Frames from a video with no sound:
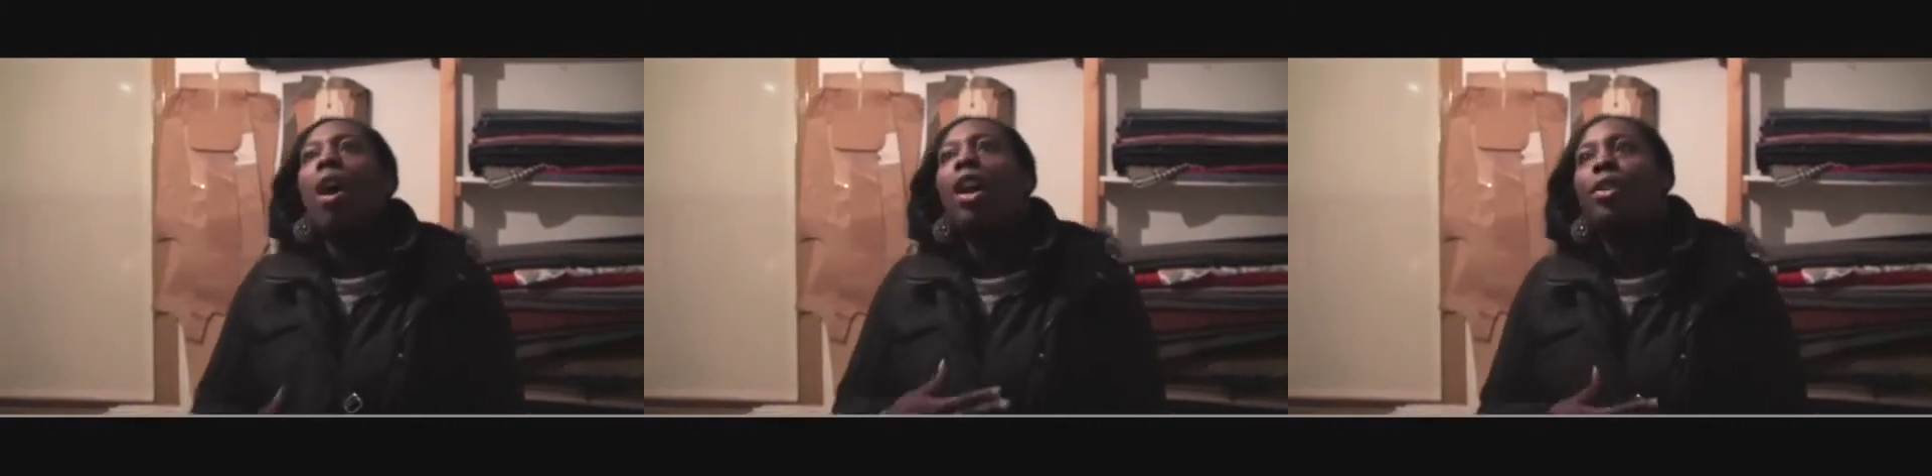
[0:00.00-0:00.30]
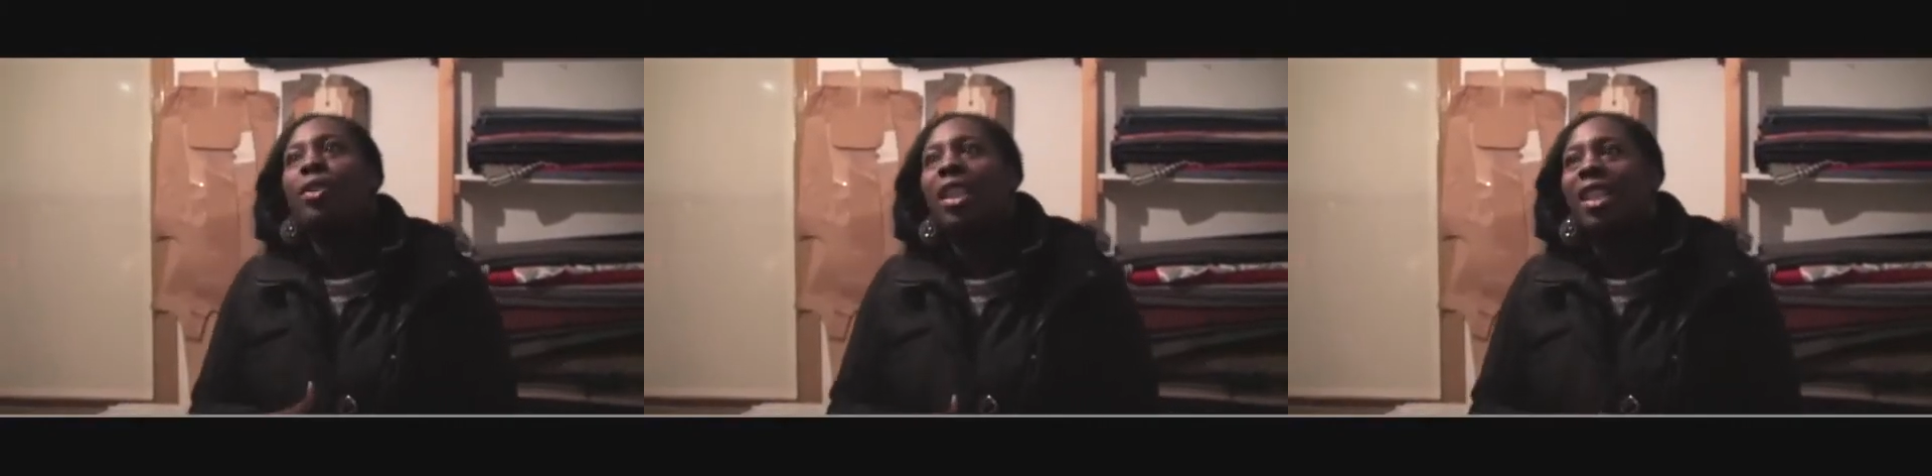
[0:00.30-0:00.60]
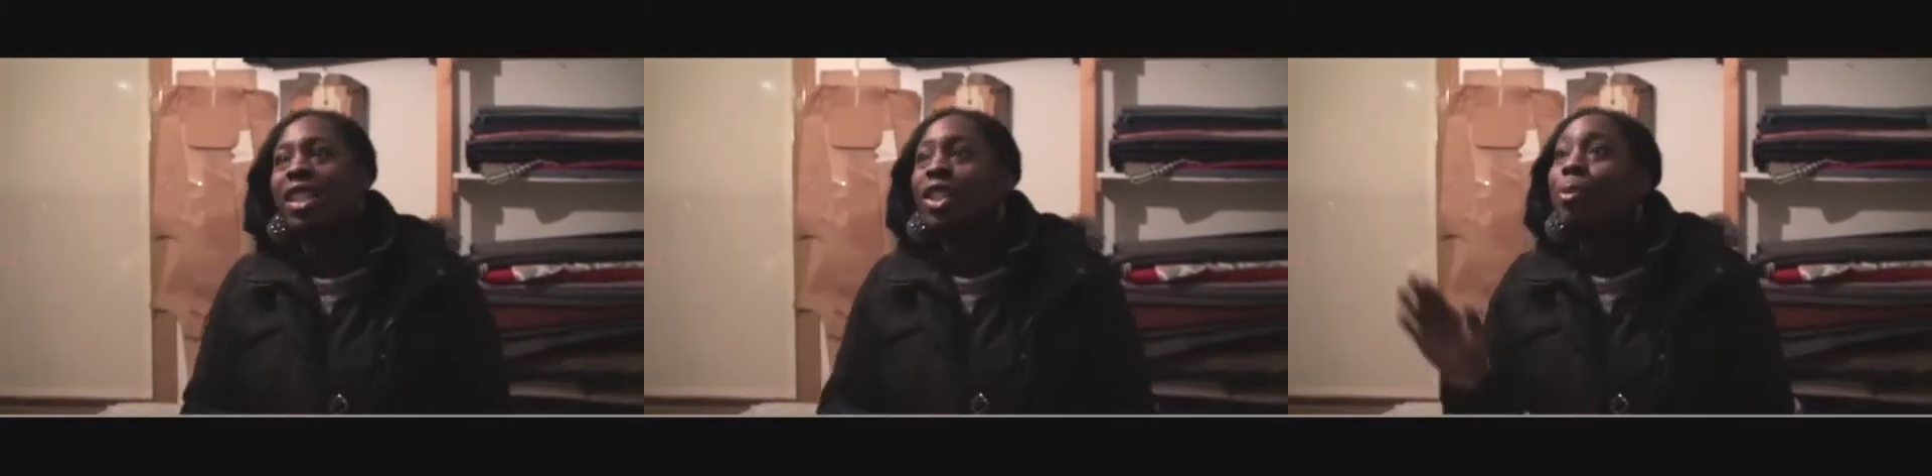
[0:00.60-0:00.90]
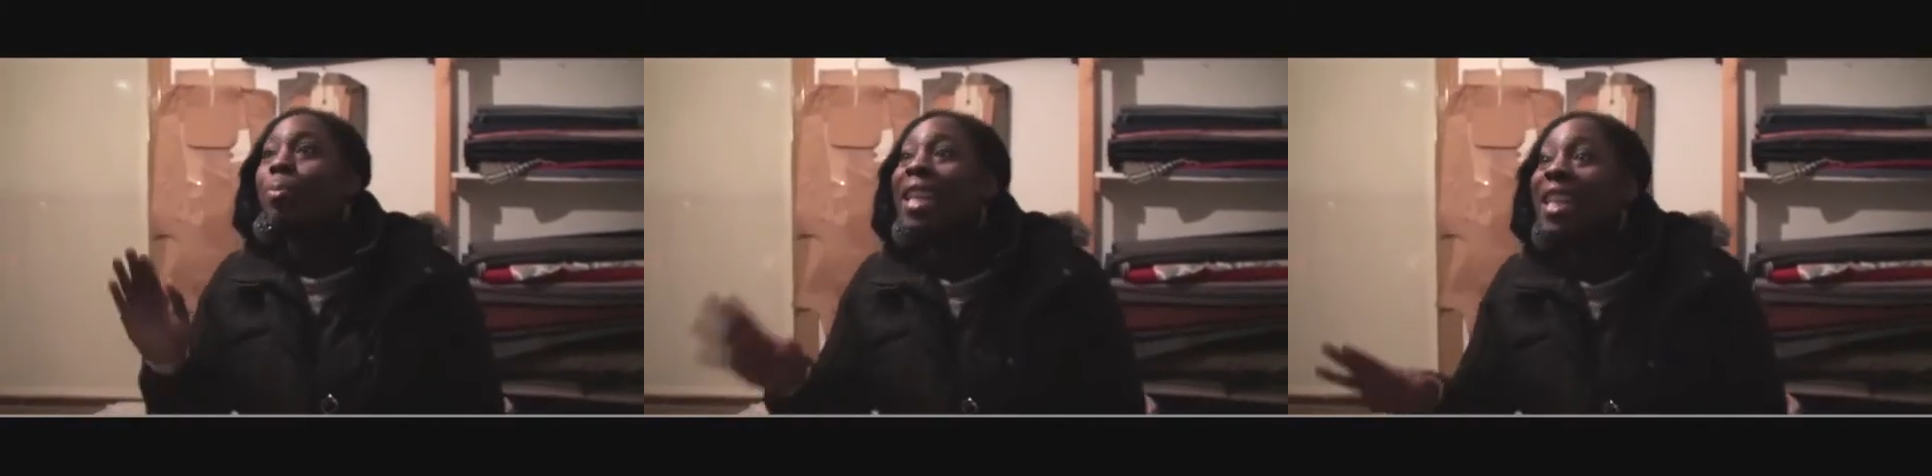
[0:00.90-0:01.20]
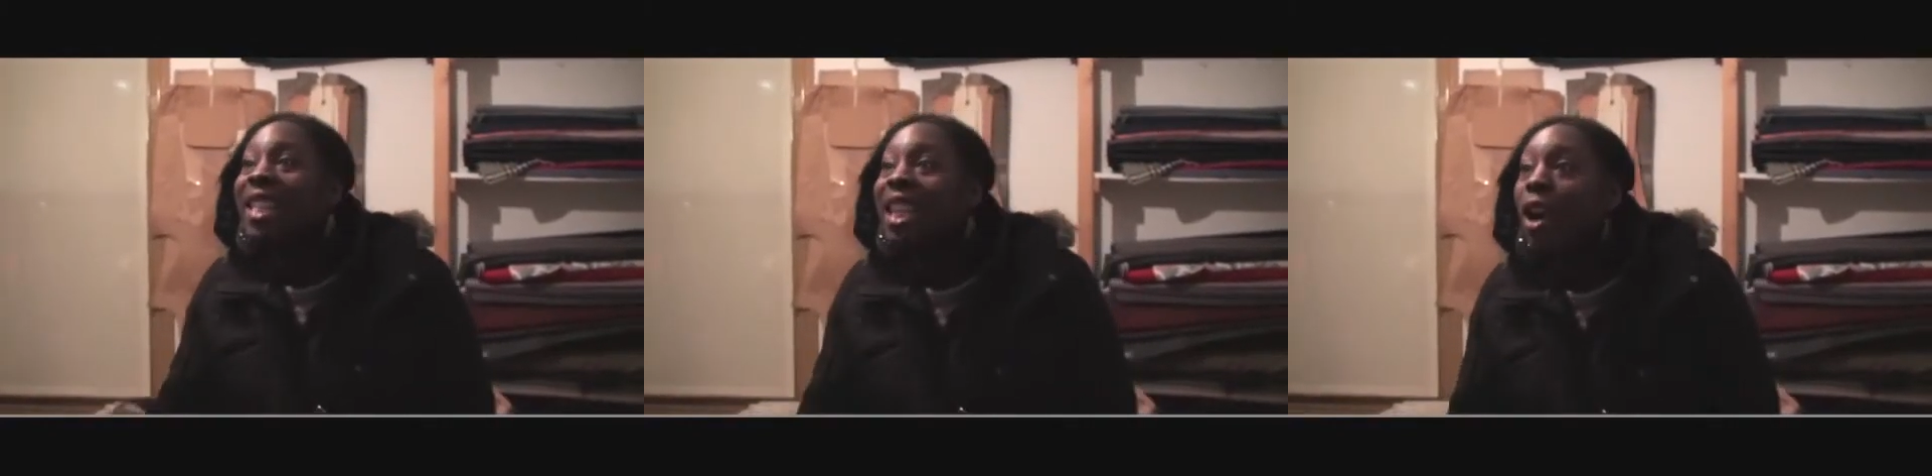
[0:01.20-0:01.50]
I used to listen to
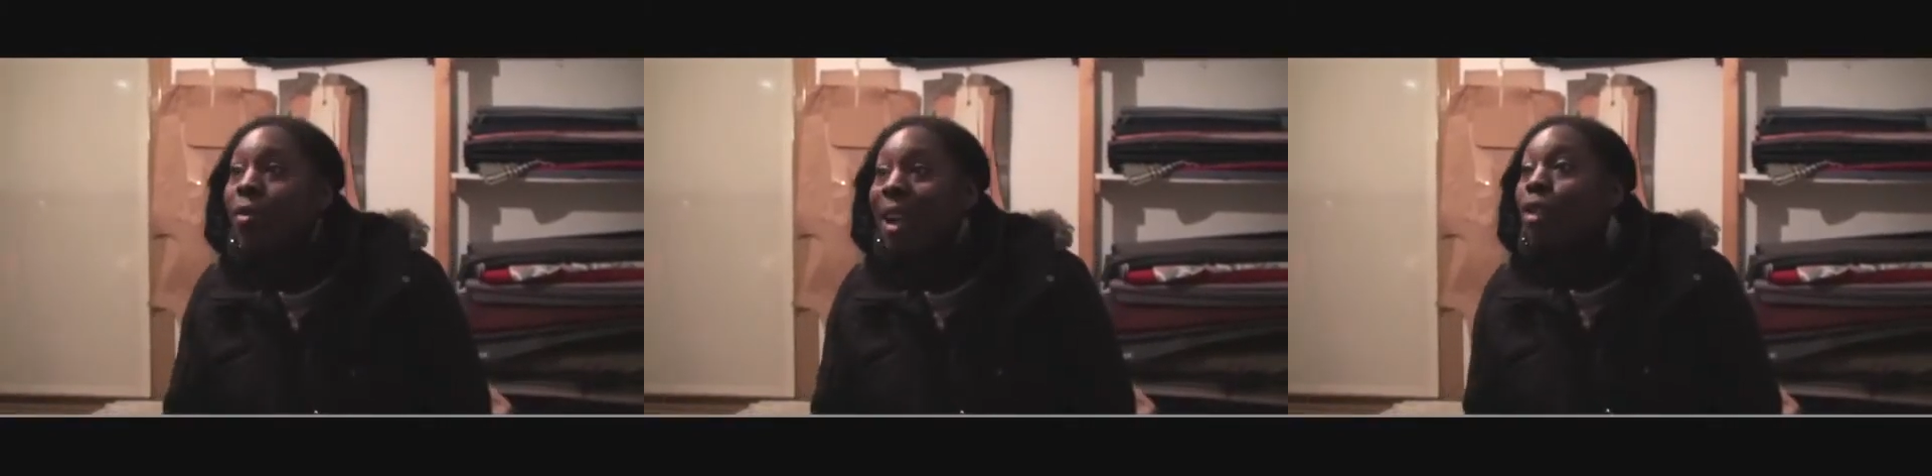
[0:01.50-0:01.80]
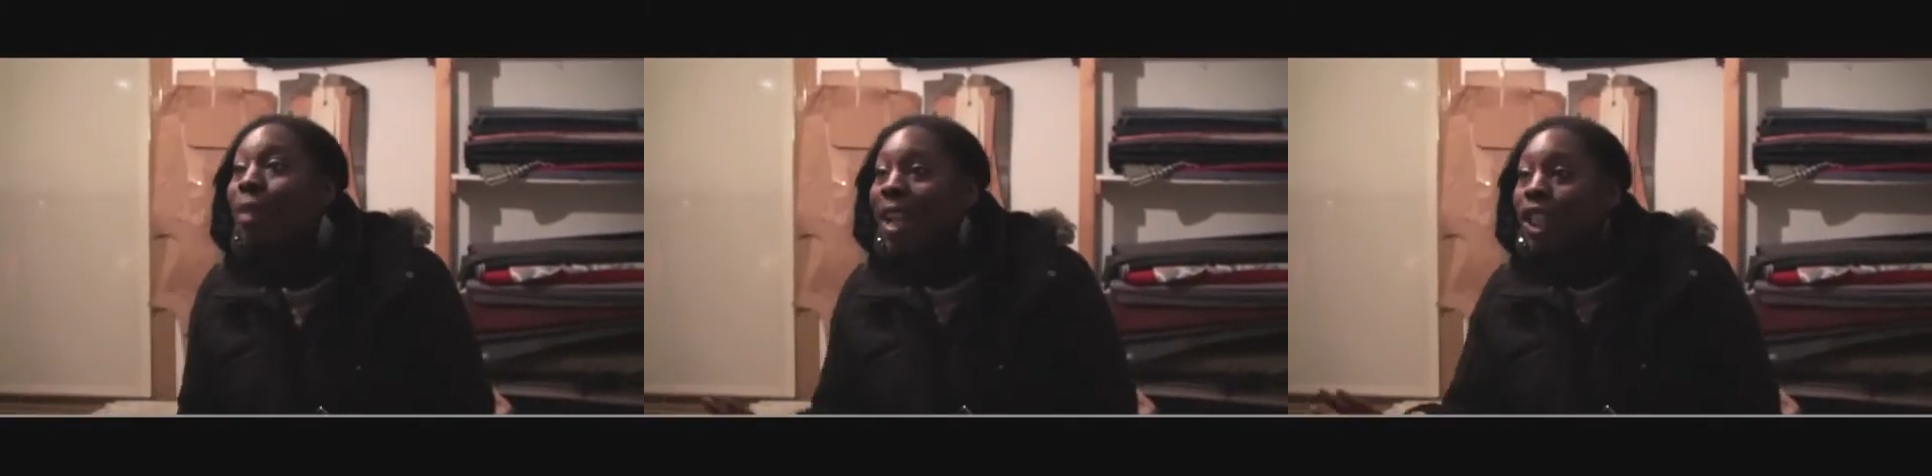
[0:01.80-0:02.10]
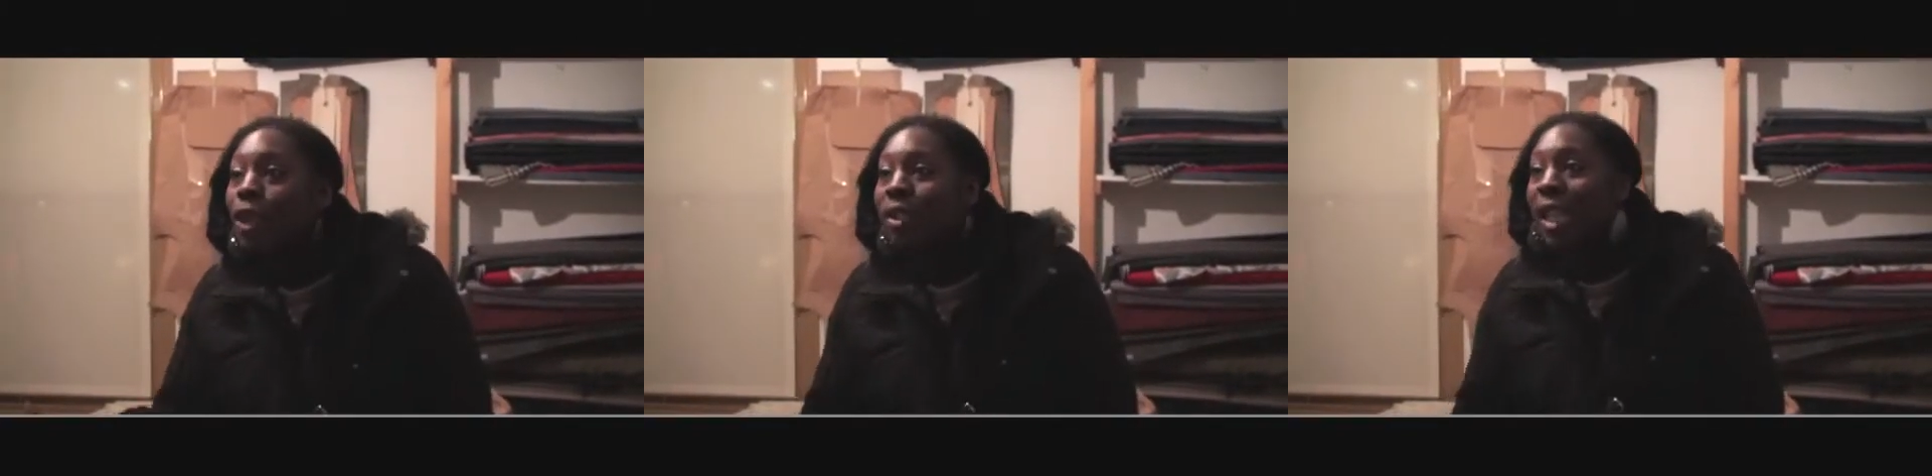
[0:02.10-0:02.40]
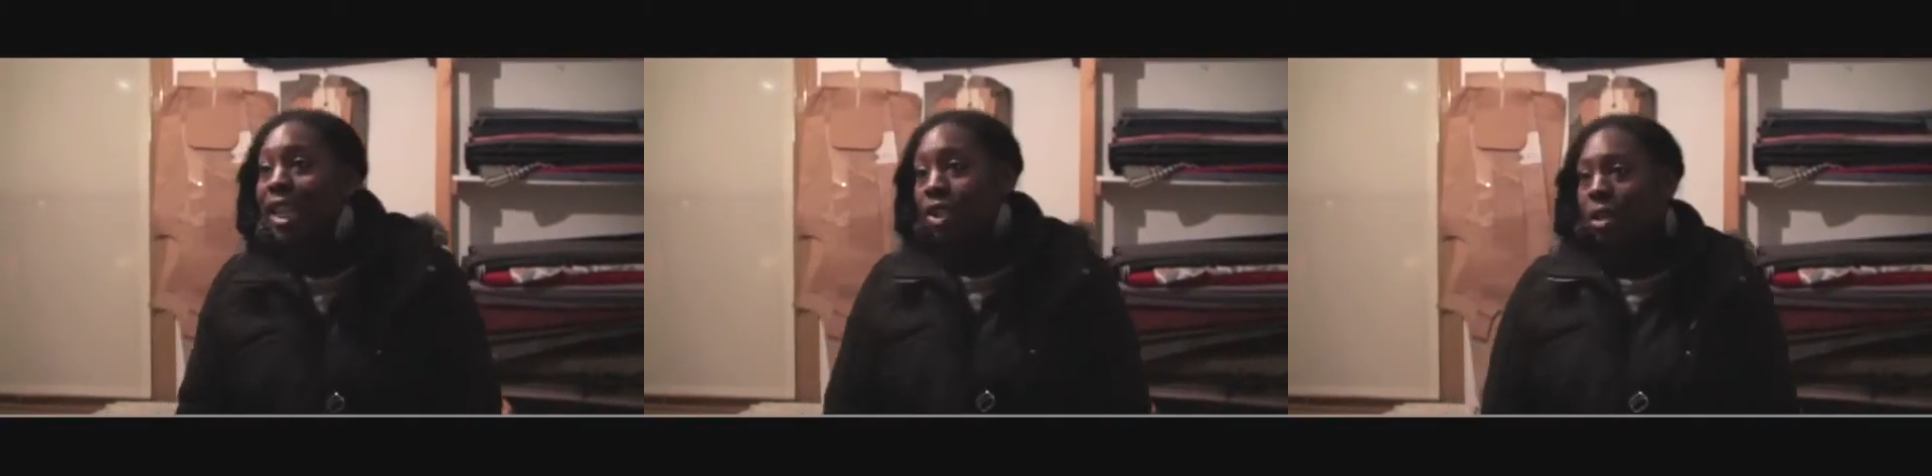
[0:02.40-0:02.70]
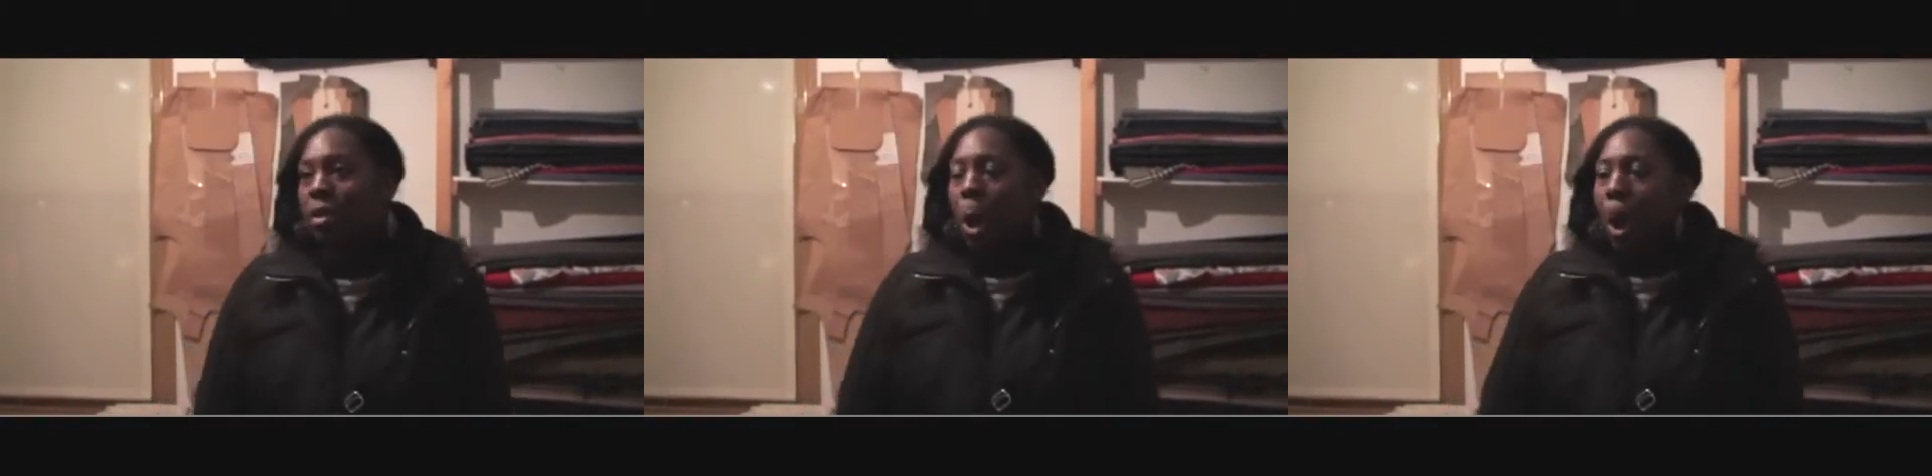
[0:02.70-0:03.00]
PCRL radio station,